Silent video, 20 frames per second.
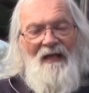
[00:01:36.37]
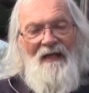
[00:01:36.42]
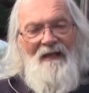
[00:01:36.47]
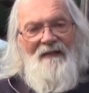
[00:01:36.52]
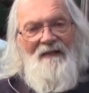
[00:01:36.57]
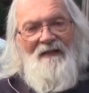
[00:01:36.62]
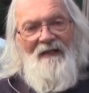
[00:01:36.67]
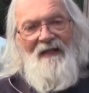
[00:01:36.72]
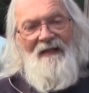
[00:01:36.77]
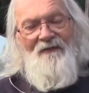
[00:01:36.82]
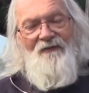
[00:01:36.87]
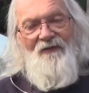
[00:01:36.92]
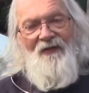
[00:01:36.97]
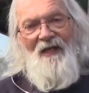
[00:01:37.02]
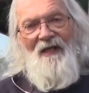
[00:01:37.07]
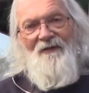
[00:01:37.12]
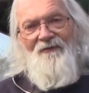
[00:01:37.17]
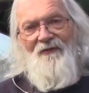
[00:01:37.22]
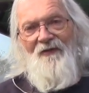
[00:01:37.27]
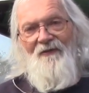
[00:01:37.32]
it
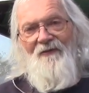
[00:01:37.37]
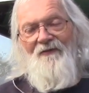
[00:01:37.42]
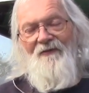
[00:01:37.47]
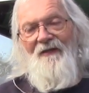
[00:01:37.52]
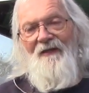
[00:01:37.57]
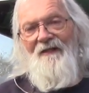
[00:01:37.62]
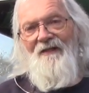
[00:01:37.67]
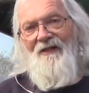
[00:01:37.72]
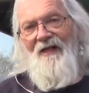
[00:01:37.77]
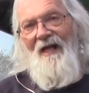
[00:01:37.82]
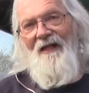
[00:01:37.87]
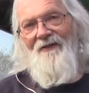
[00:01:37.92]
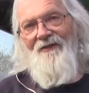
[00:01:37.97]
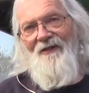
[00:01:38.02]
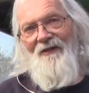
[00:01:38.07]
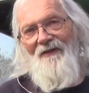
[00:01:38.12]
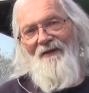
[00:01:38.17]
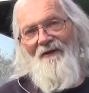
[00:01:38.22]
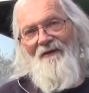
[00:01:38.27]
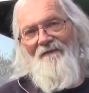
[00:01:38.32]
senses the
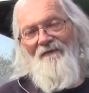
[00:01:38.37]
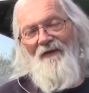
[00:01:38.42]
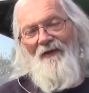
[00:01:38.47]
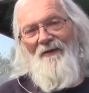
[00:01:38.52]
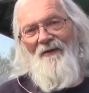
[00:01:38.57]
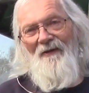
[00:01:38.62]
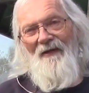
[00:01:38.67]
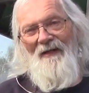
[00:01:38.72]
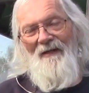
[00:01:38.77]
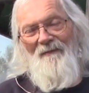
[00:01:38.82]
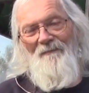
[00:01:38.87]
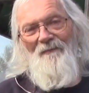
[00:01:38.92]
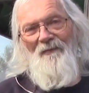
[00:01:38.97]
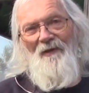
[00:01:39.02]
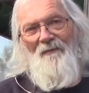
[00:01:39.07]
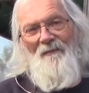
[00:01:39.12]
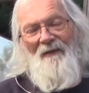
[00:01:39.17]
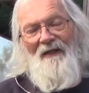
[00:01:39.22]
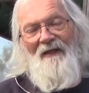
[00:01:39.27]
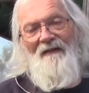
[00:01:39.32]
tension of your
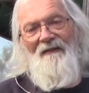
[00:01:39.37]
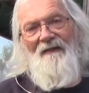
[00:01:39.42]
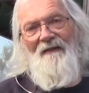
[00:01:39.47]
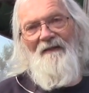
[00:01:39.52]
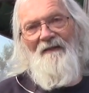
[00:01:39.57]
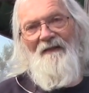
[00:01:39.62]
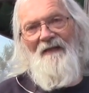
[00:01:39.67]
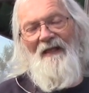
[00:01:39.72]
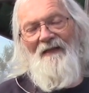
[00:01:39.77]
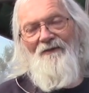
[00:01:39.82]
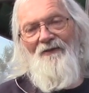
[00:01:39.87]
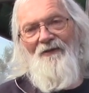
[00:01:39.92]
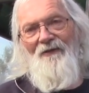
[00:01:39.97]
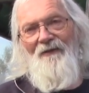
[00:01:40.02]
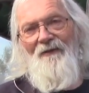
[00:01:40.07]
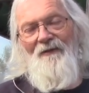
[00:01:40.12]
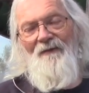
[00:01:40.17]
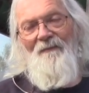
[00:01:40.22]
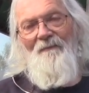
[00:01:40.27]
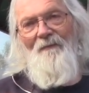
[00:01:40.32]
implement that
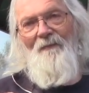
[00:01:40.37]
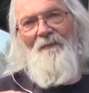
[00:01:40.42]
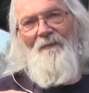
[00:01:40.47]
you're